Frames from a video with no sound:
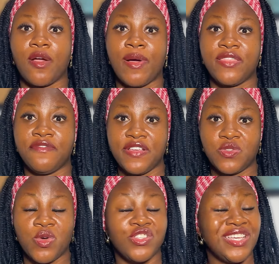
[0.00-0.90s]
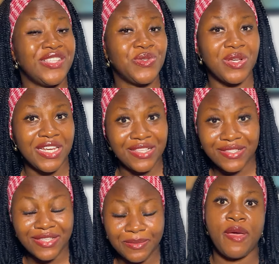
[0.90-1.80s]
talk about the first one, gentle
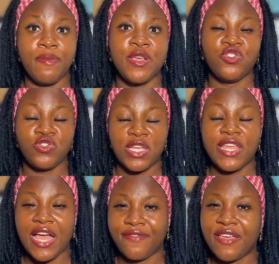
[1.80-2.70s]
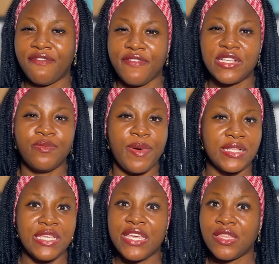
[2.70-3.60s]
cleansing. Babies usually have their first
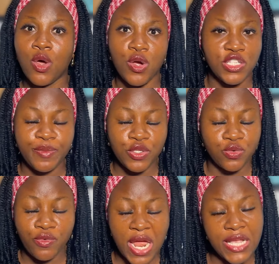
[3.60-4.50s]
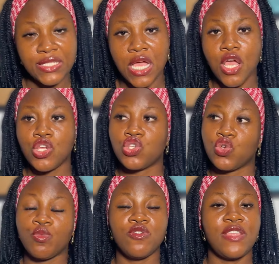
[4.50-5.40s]
bath in hospital, right?
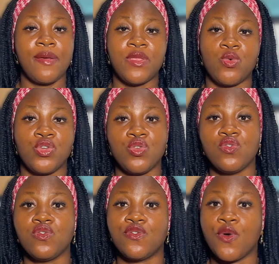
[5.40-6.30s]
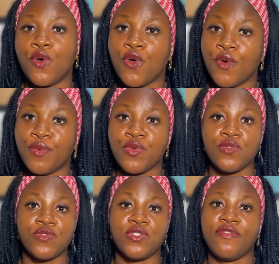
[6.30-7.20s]
So most times they will use soap,
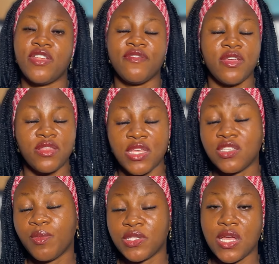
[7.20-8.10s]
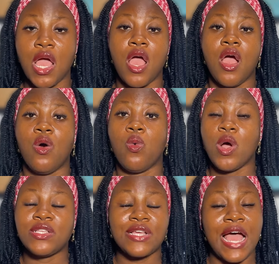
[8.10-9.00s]
use different things, but
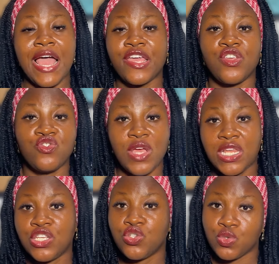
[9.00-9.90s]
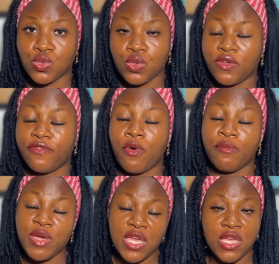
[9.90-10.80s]
what I usually do for
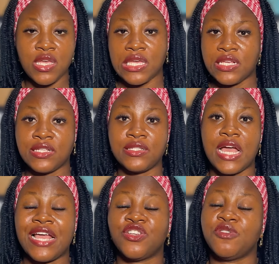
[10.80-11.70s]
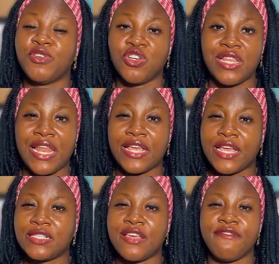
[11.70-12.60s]
me is I just make sure that I
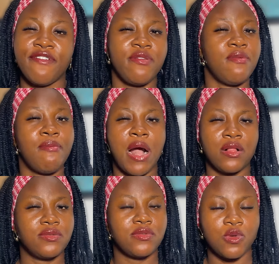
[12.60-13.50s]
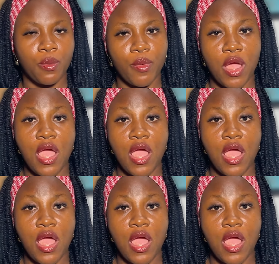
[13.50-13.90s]
get a very mild soap,